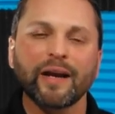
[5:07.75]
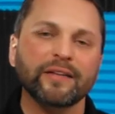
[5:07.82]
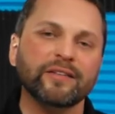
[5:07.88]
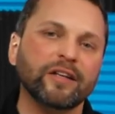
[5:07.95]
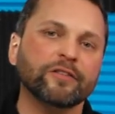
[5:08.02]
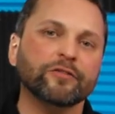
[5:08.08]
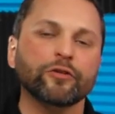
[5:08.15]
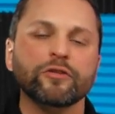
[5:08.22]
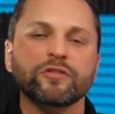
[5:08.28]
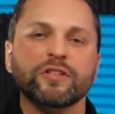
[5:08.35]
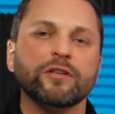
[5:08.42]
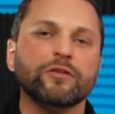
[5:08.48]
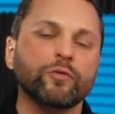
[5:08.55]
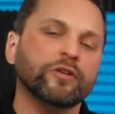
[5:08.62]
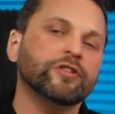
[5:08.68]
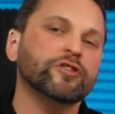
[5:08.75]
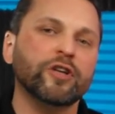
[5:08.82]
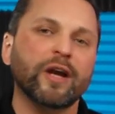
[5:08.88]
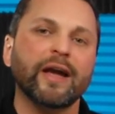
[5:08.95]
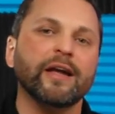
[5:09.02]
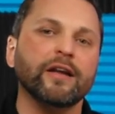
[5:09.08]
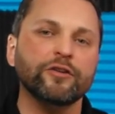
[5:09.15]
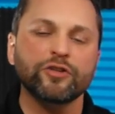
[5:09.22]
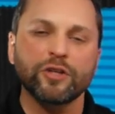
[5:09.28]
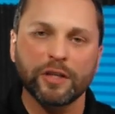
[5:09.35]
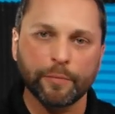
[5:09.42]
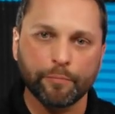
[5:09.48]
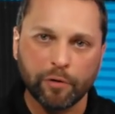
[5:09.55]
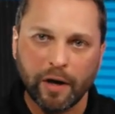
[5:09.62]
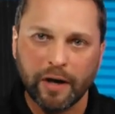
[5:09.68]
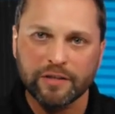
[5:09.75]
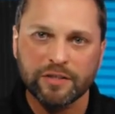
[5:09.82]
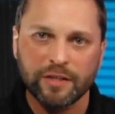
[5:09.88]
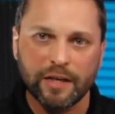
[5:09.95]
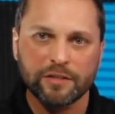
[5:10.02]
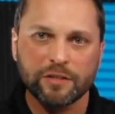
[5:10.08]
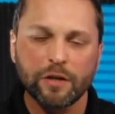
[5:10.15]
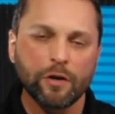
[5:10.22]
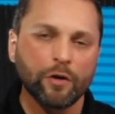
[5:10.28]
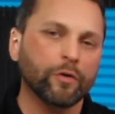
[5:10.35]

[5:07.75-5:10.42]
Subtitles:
idea turns into a change in the process,